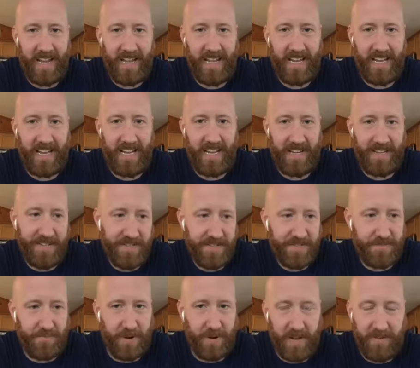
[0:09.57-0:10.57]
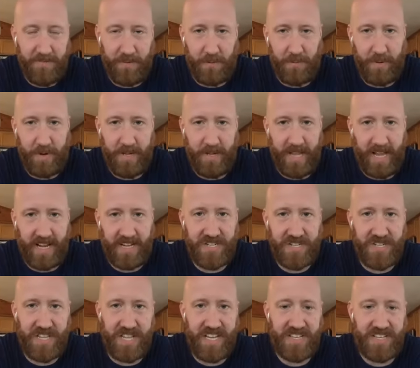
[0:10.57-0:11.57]
and he's running for
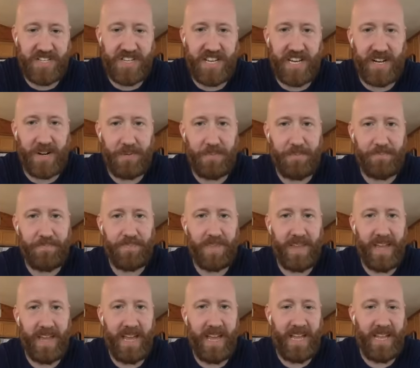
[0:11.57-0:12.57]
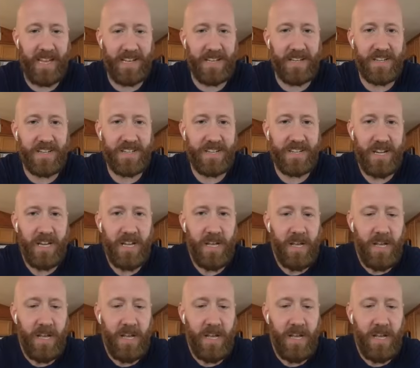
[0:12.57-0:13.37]
reelection this year. And